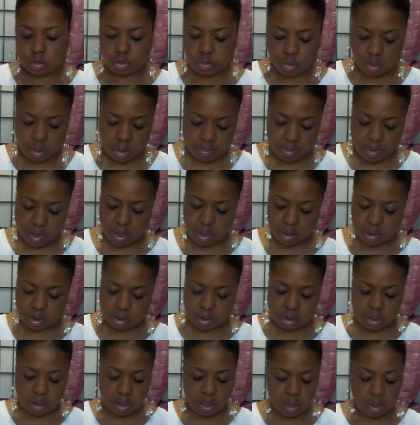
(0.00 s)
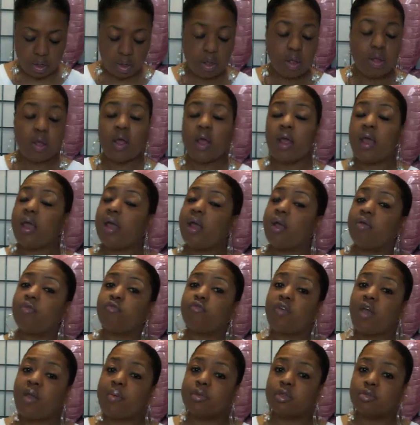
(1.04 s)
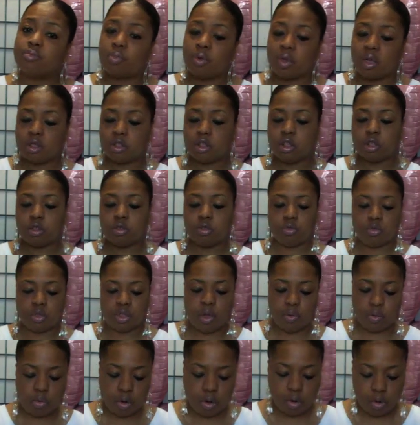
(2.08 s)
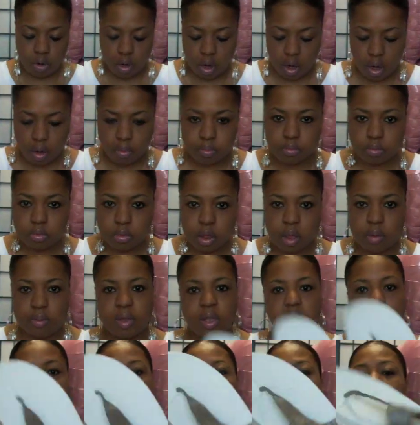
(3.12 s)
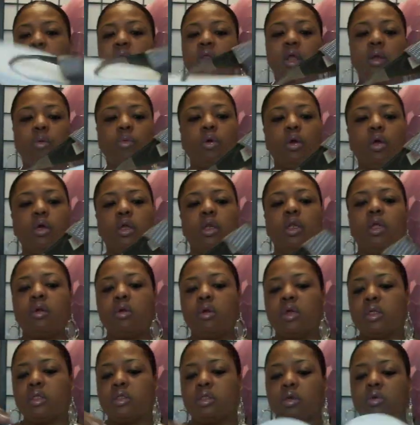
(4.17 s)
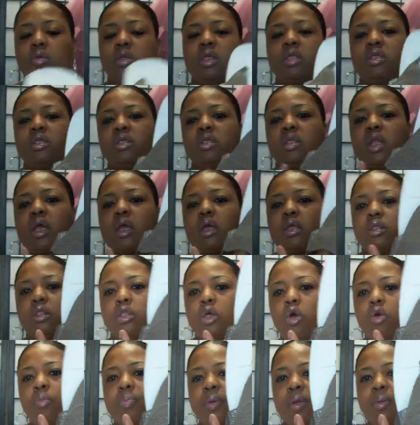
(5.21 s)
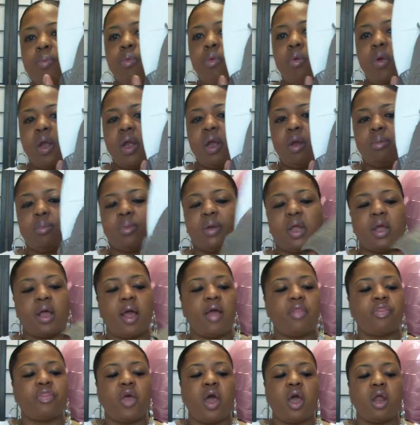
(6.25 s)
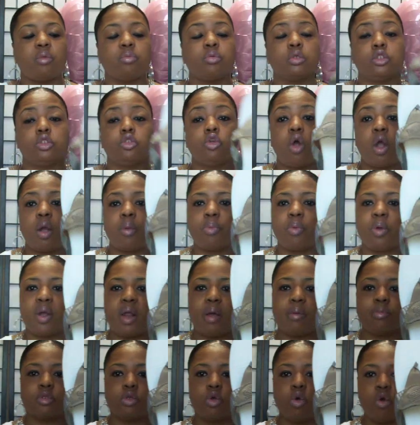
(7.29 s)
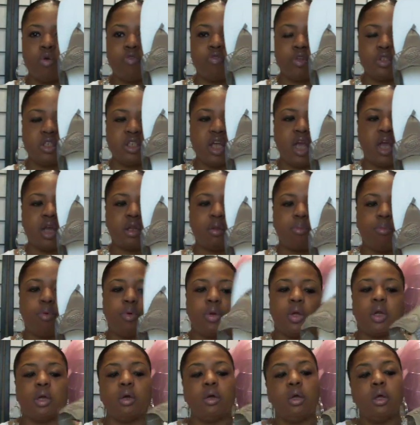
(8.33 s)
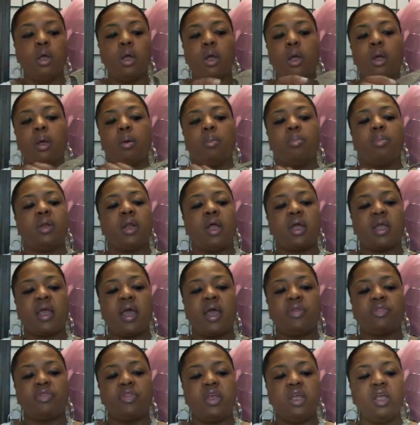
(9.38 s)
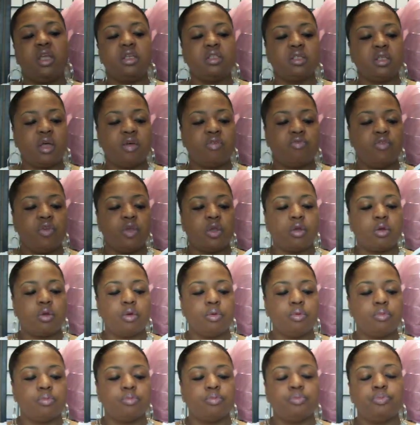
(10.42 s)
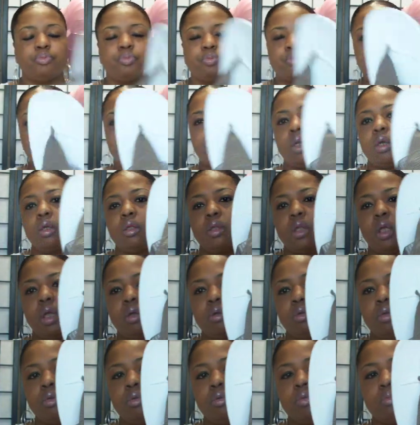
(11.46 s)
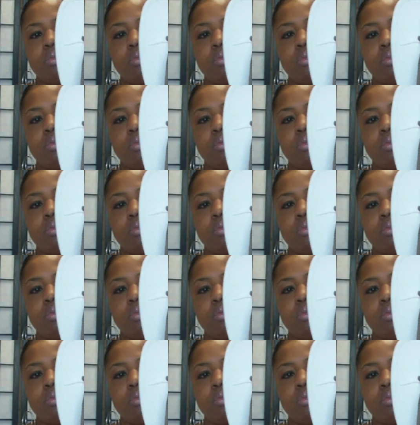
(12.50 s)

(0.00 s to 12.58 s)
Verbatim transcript: 20 bucks they was brand shoes. They were, oh, look at me. They were on clearance. So this is like a taupey brown, but I, I thought it was dark brown. I was going for chocolate brown, but I got these. I figure they'll do.